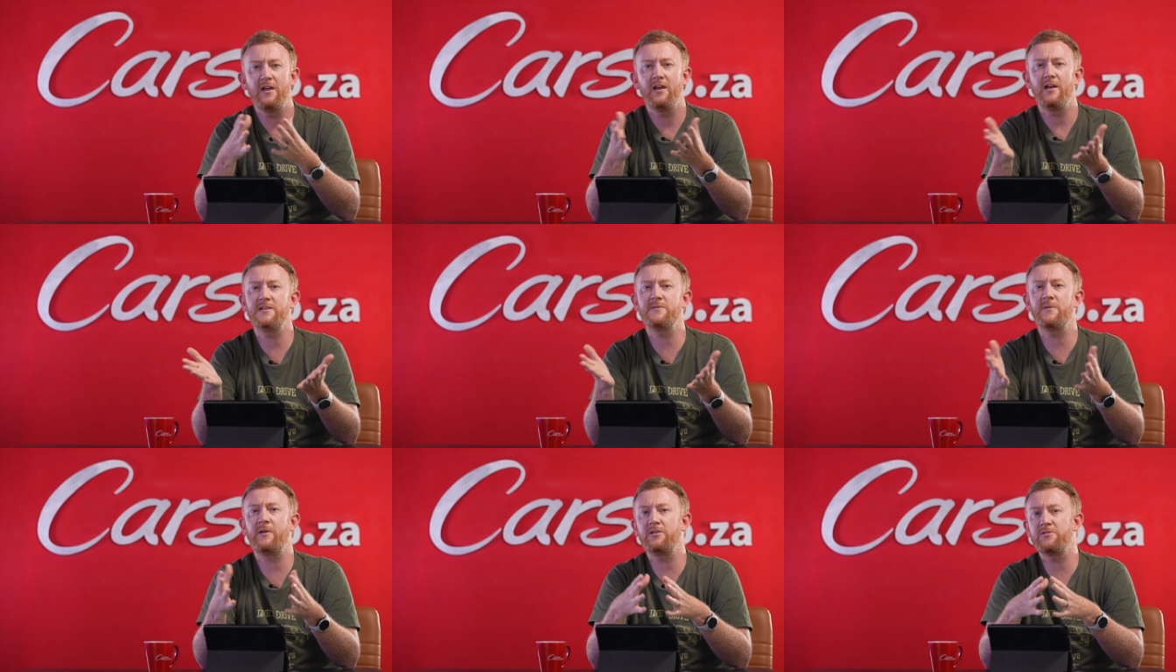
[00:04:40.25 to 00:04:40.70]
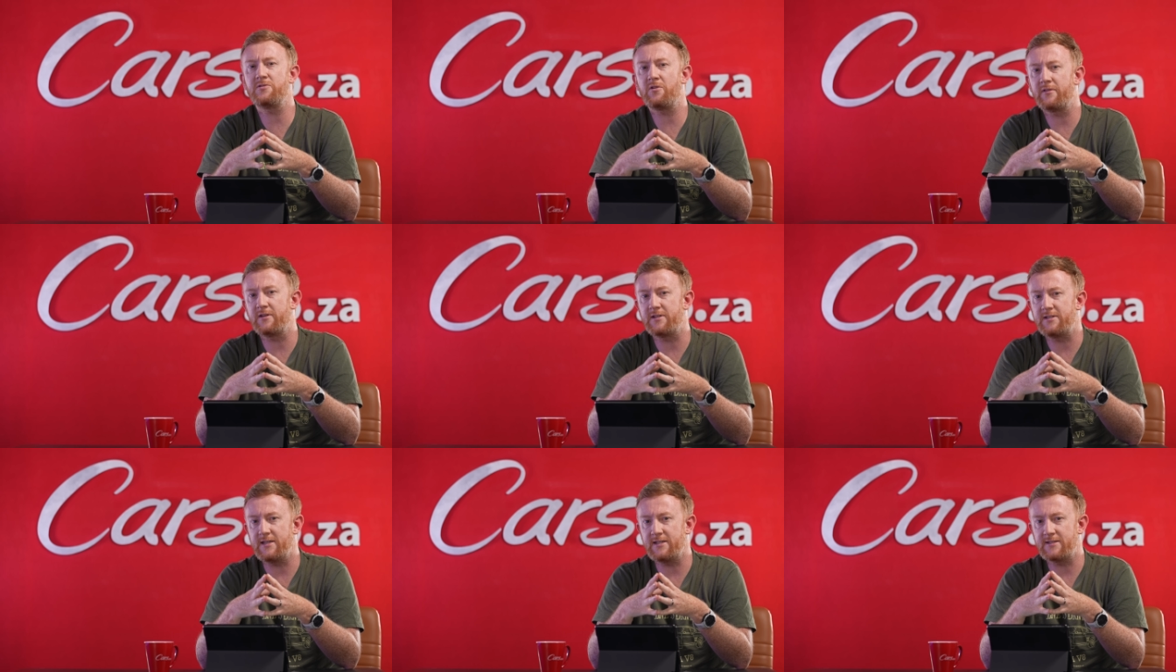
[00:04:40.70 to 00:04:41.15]
as well as all
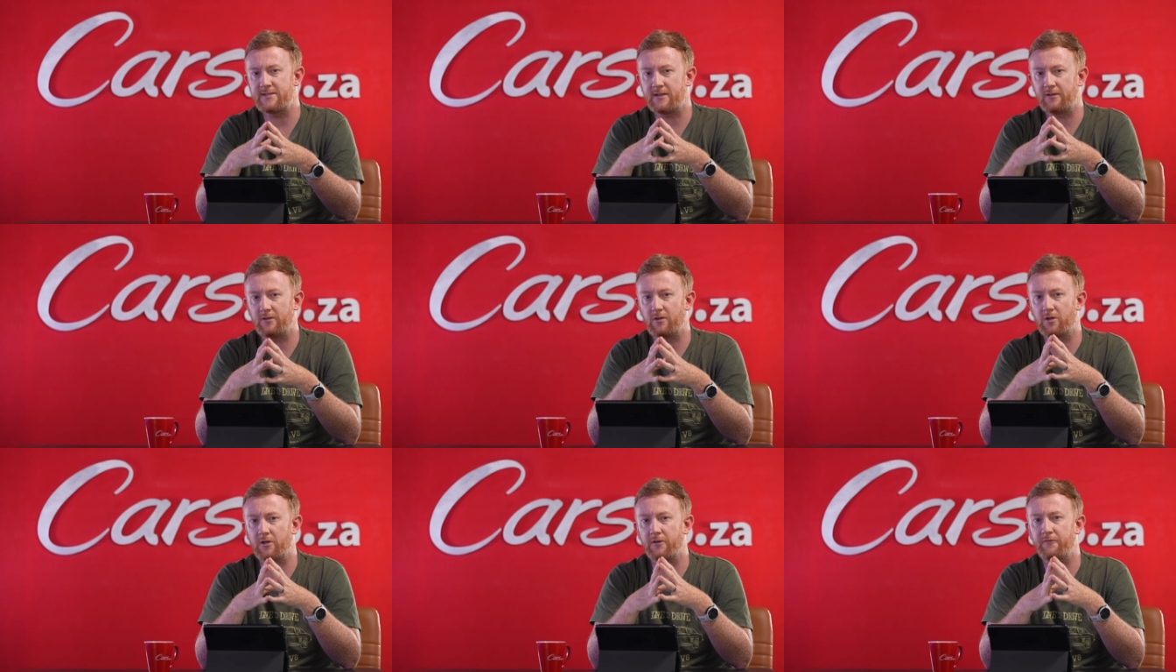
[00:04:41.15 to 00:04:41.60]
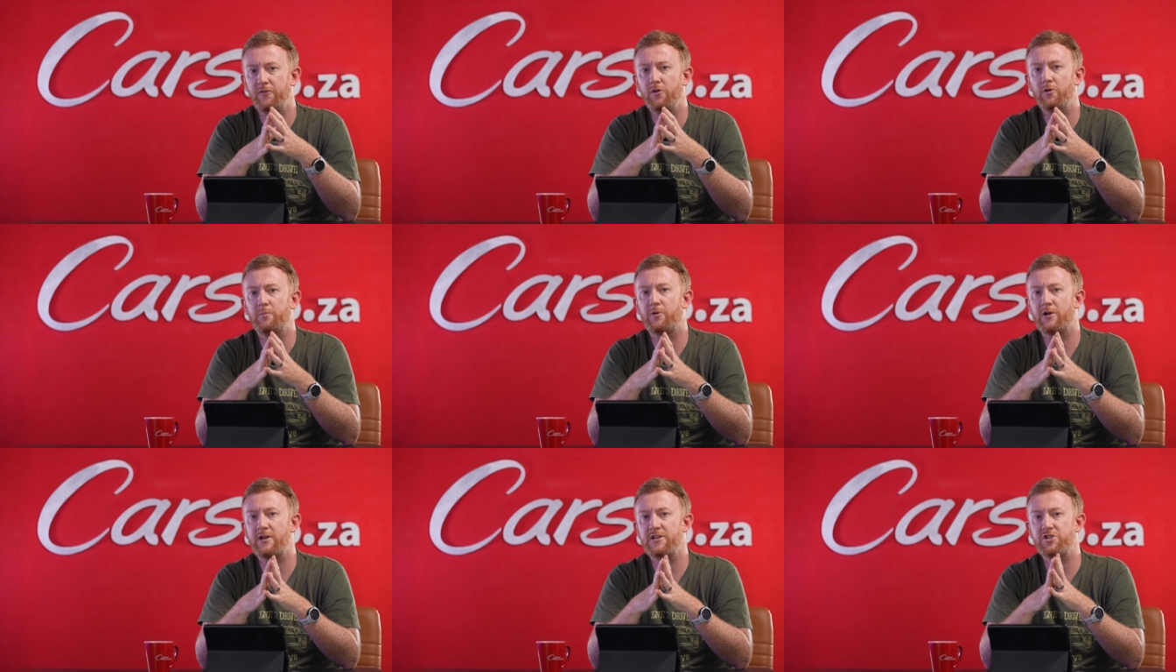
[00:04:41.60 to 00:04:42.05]
the detailed look at fuel
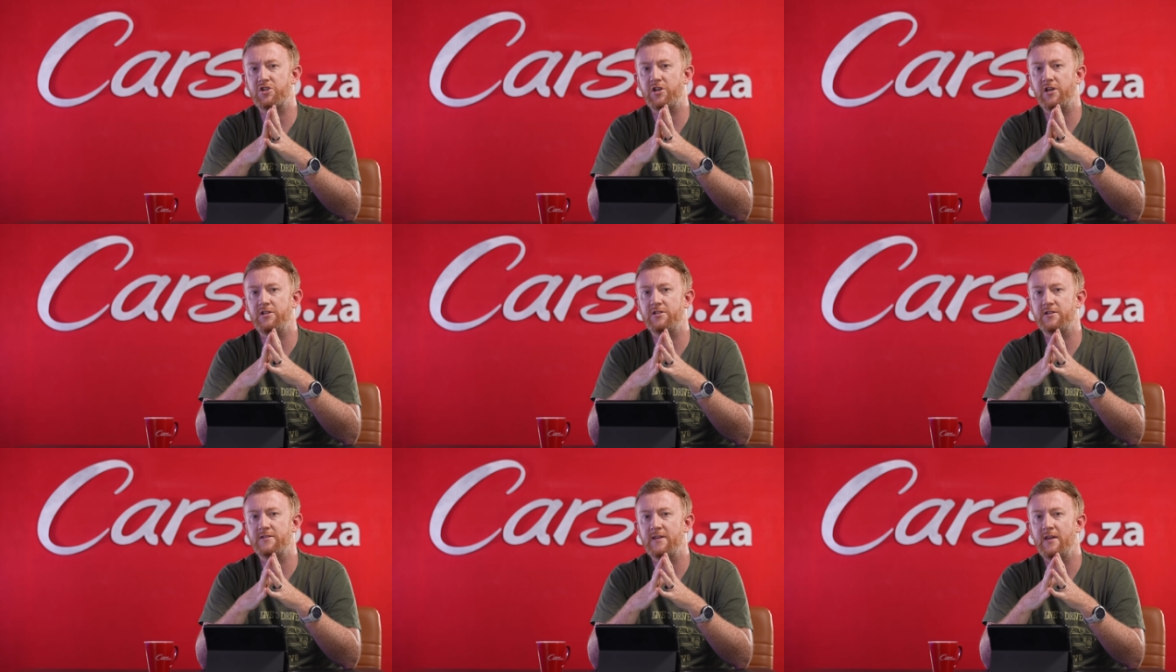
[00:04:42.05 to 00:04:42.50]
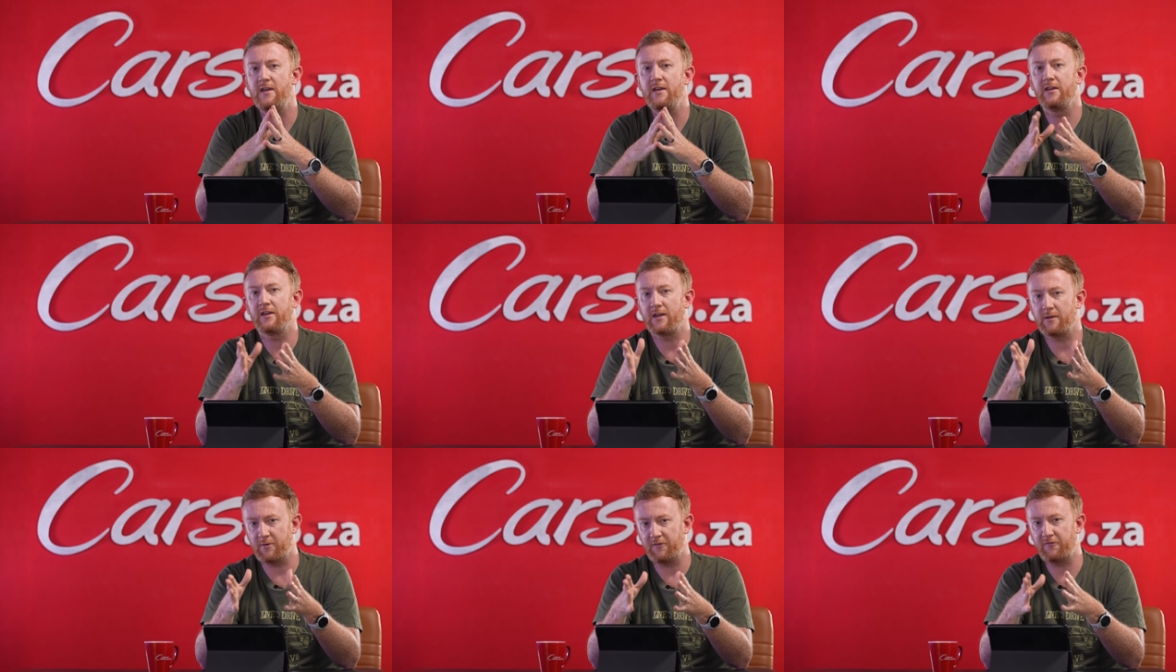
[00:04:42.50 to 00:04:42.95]
price changes
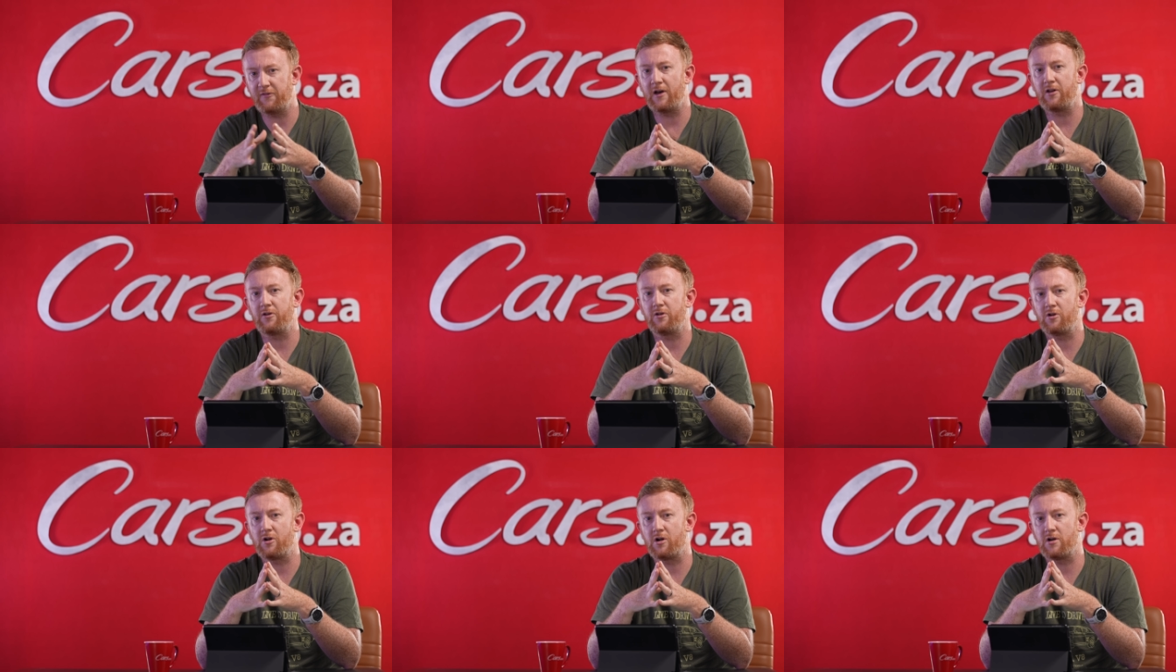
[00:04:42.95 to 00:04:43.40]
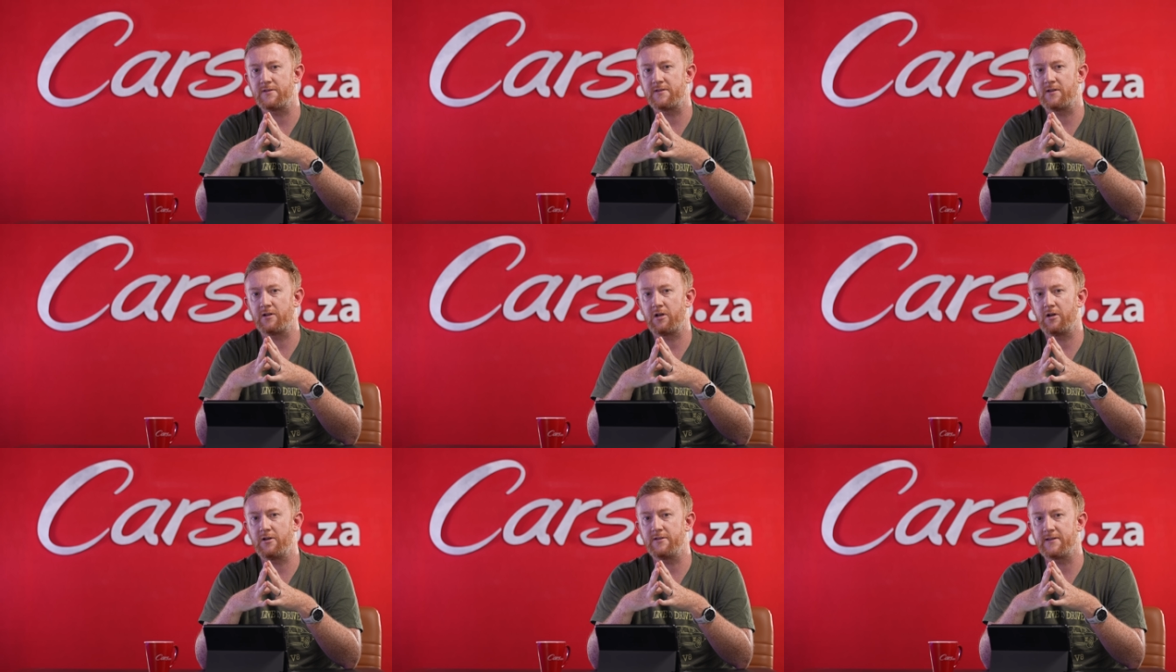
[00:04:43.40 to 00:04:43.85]
can be found on
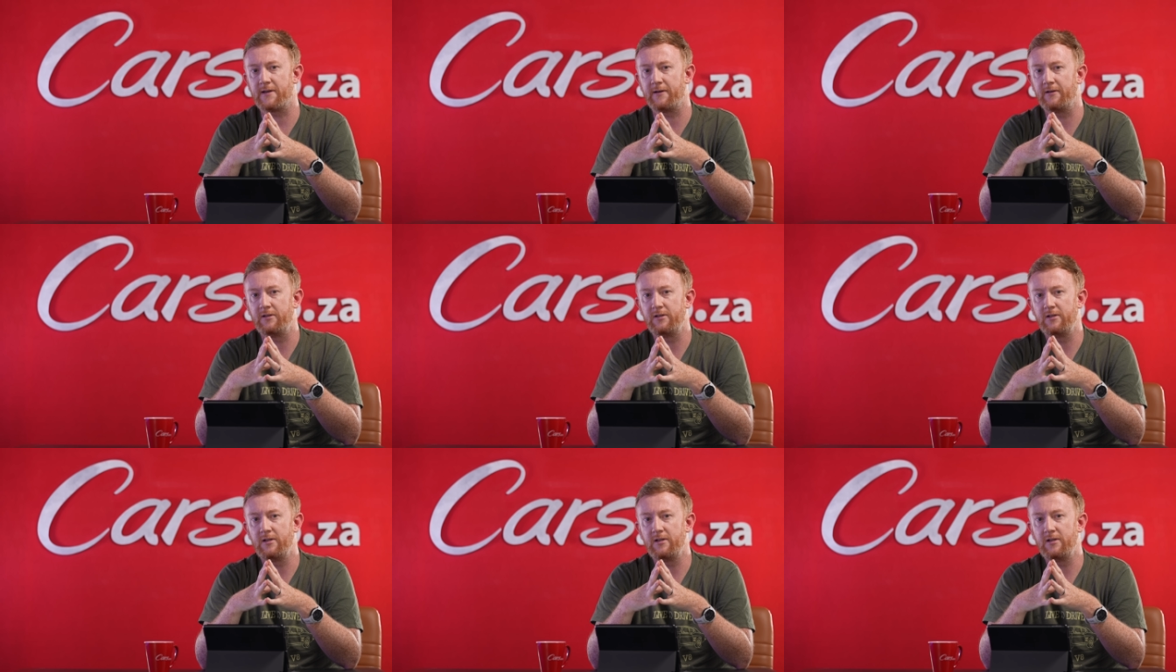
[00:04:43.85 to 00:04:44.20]
Cars.co.za.